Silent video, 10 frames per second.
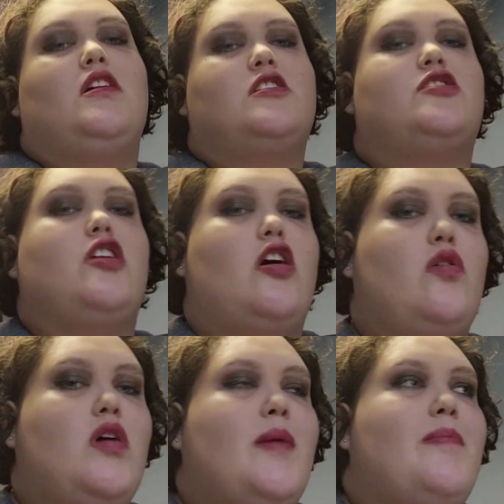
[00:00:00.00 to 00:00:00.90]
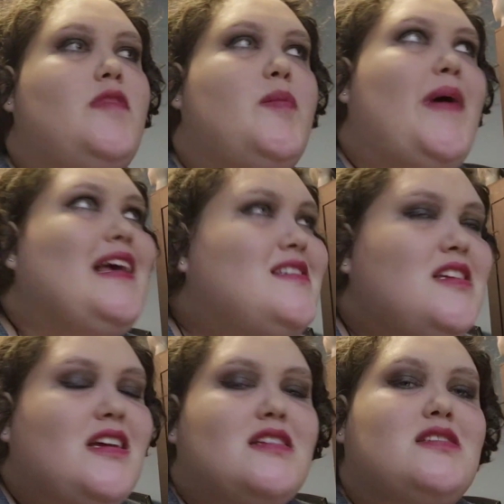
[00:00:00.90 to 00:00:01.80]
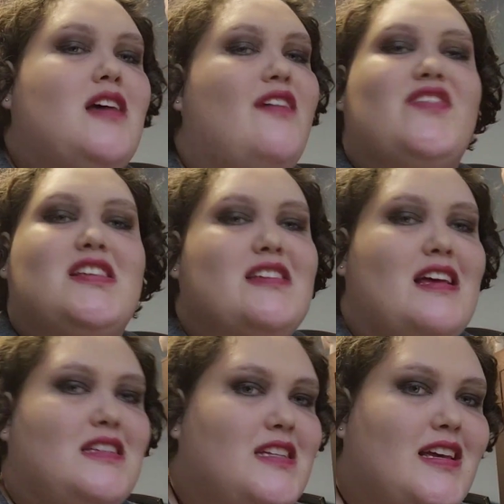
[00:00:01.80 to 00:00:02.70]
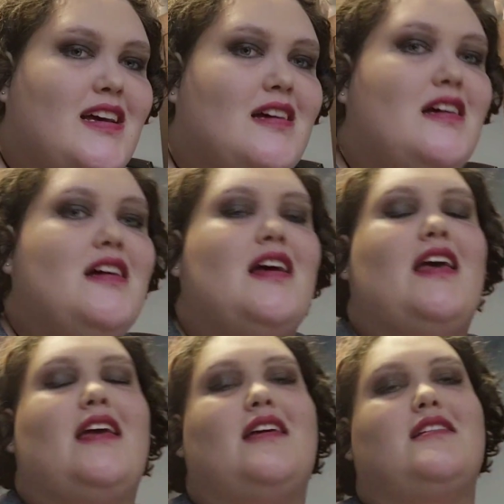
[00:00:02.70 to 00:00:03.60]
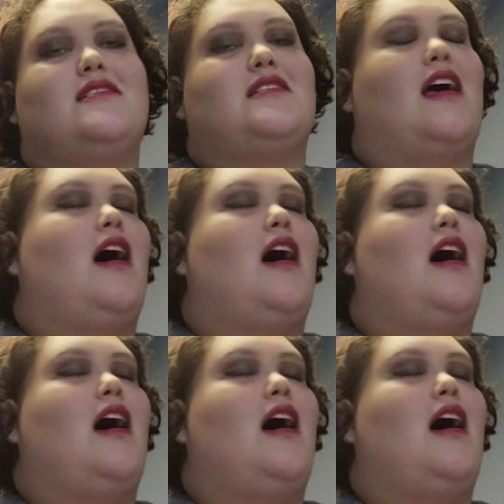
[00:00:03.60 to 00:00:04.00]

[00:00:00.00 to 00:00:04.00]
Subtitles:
So the basics of this idea is